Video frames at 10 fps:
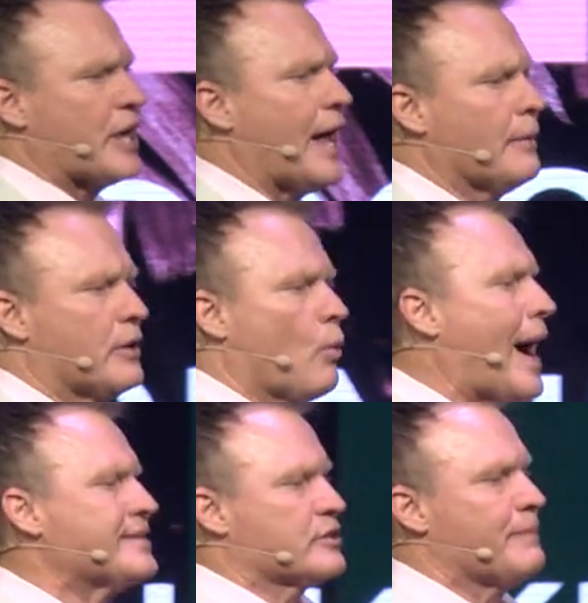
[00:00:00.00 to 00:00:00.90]
Solomon, the
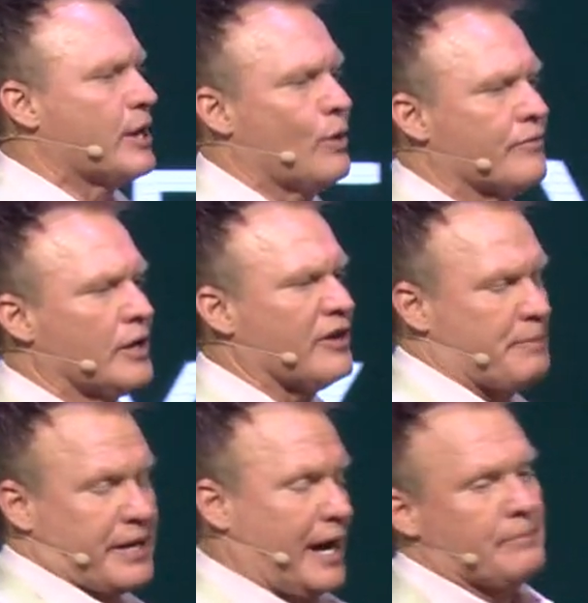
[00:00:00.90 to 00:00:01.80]
wisest man who ever
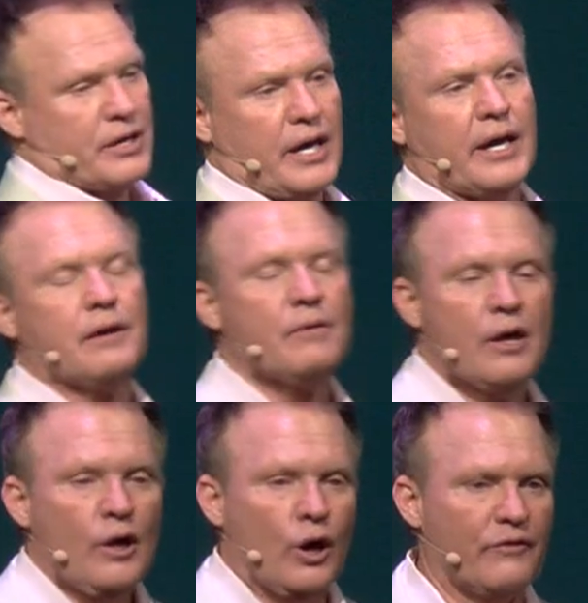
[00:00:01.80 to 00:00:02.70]
lived, became the king
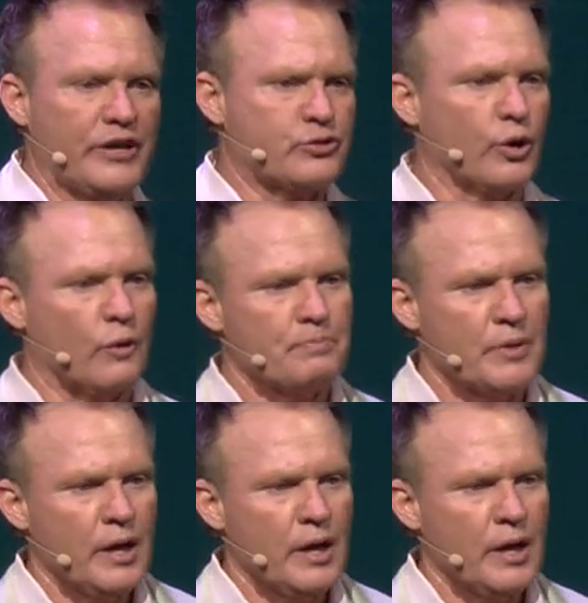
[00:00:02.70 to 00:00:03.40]
of Israel,